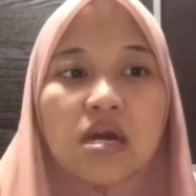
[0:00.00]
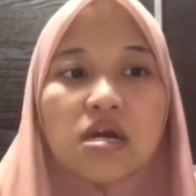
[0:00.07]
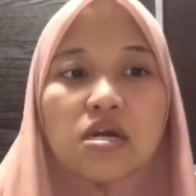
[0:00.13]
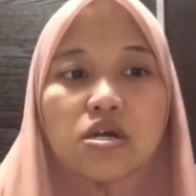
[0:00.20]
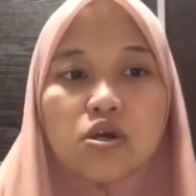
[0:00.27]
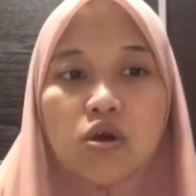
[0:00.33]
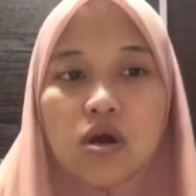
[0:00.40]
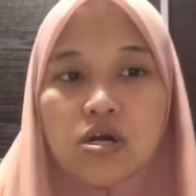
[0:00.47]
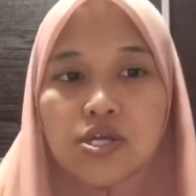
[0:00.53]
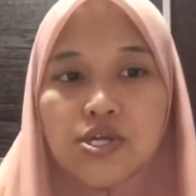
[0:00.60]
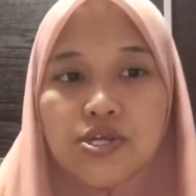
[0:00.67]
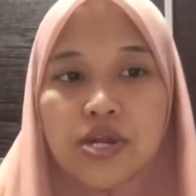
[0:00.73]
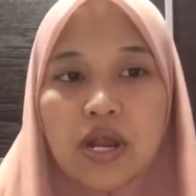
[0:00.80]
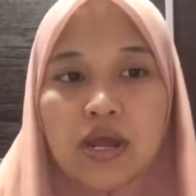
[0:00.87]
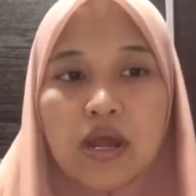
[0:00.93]
a
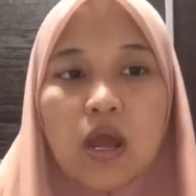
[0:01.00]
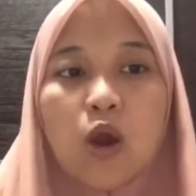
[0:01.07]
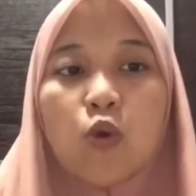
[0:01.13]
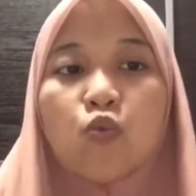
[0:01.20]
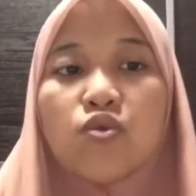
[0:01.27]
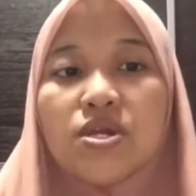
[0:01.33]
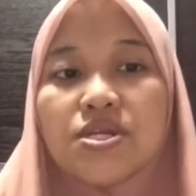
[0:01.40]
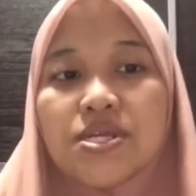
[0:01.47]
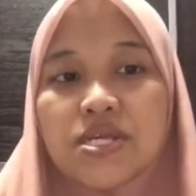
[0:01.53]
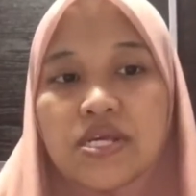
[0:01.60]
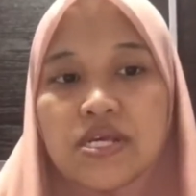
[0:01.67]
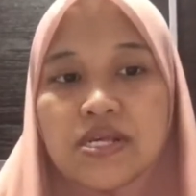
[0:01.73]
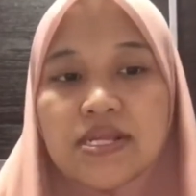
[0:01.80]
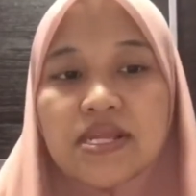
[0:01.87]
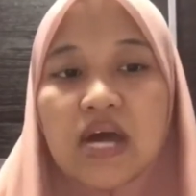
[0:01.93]
contract which
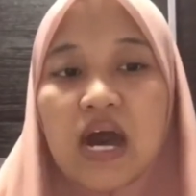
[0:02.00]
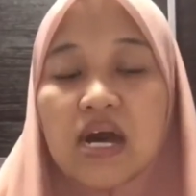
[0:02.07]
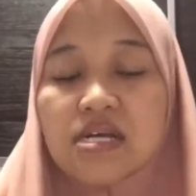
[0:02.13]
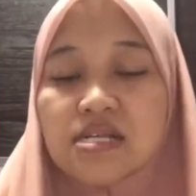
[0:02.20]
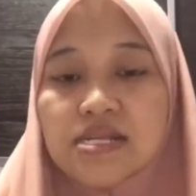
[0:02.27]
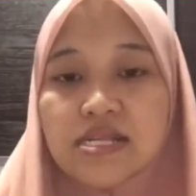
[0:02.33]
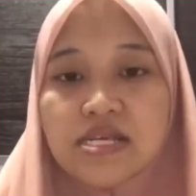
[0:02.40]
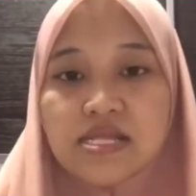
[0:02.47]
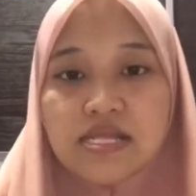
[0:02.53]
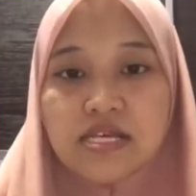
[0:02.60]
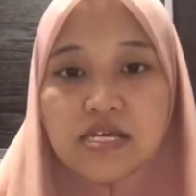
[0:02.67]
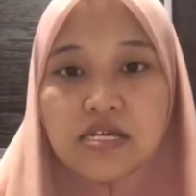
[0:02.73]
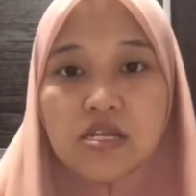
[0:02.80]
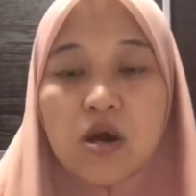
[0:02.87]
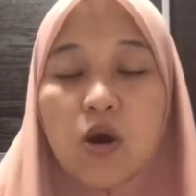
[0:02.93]
is
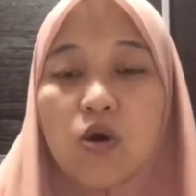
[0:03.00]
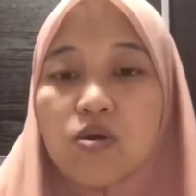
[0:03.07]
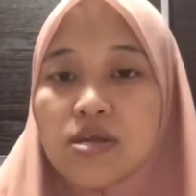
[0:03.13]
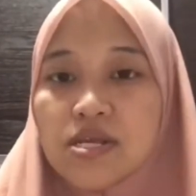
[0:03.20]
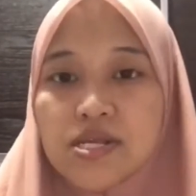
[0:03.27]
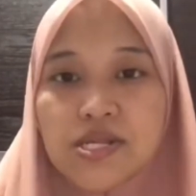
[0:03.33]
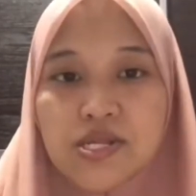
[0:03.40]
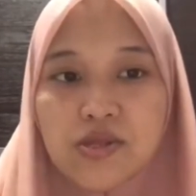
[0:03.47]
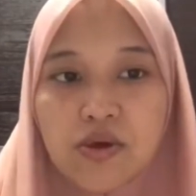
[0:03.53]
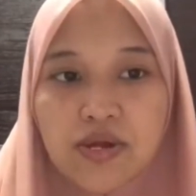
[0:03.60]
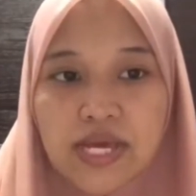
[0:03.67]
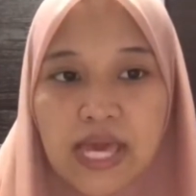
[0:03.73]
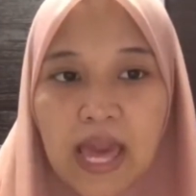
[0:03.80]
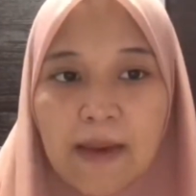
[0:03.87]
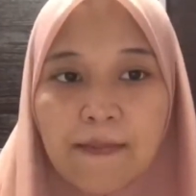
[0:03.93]
uncertain or is
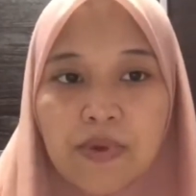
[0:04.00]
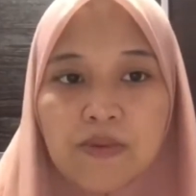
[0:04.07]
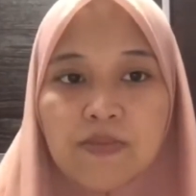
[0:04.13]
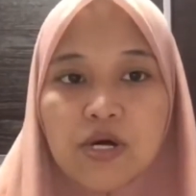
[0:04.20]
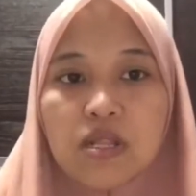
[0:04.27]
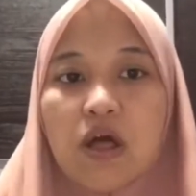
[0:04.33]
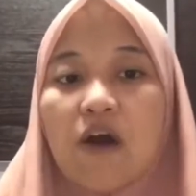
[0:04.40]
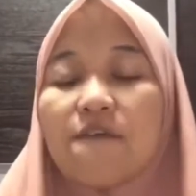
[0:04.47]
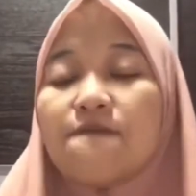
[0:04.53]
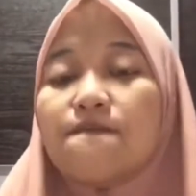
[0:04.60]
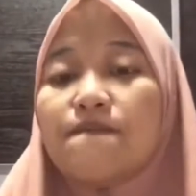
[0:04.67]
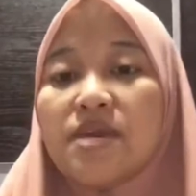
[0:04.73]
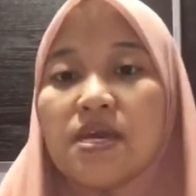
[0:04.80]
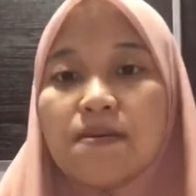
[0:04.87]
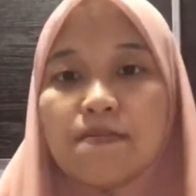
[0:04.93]
not capable of
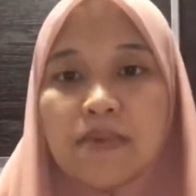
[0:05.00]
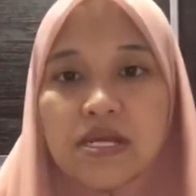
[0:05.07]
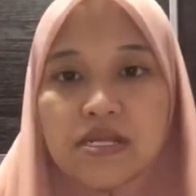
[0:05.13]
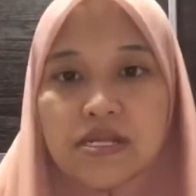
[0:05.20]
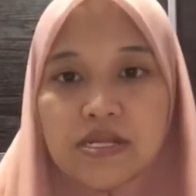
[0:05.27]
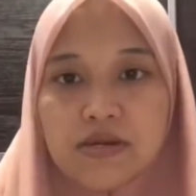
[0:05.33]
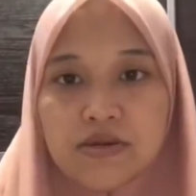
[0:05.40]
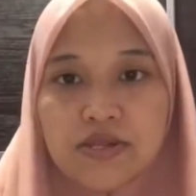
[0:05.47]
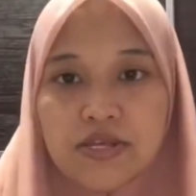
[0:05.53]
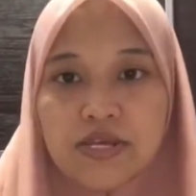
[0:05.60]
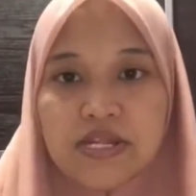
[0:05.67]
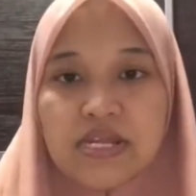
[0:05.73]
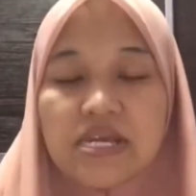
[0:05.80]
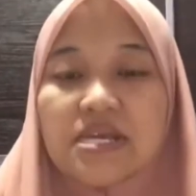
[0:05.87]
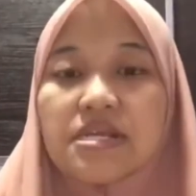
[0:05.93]
being made
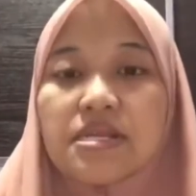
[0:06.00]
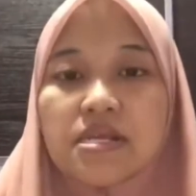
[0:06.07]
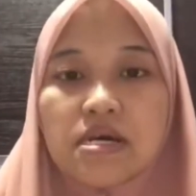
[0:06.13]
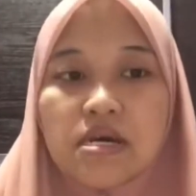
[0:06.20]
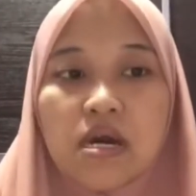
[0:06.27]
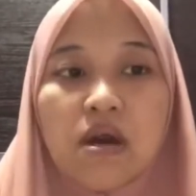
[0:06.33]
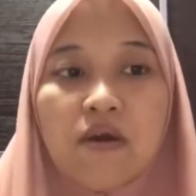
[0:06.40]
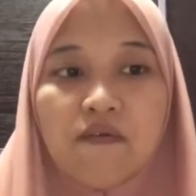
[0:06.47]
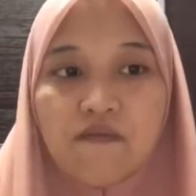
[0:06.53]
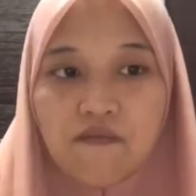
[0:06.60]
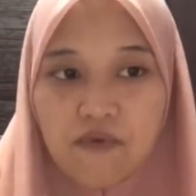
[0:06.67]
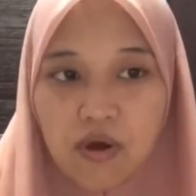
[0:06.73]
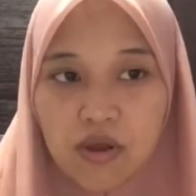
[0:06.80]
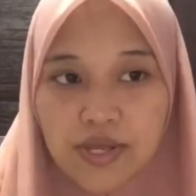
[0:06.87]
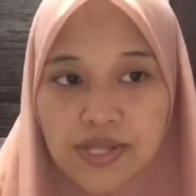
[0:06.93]
certain is a
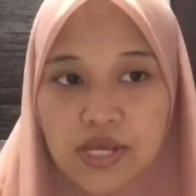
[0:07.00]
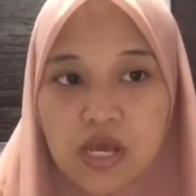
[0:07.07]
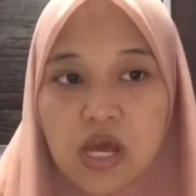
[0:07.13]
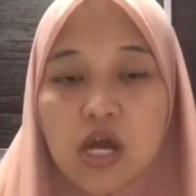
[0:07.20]
void.